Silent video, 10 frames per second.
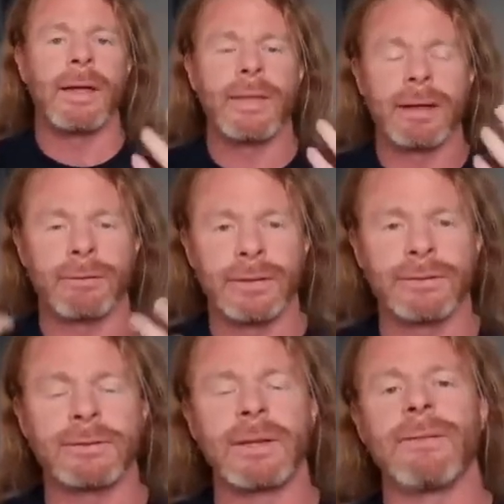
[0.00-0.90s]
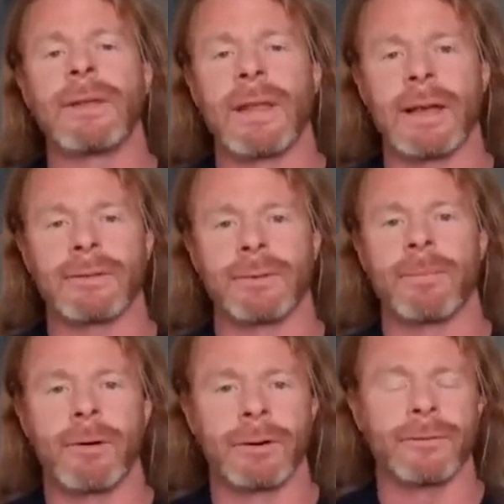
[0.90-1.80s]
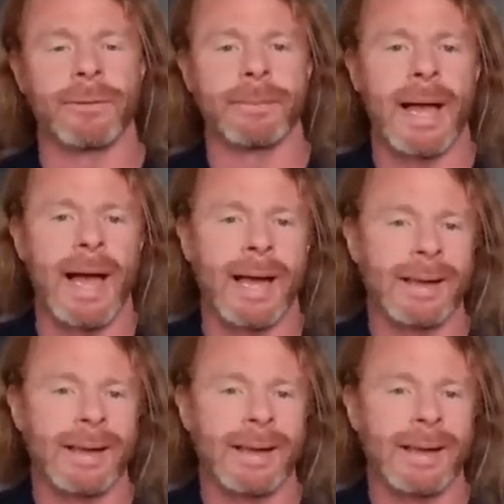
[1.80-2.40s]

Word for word: and then receiving that support from God.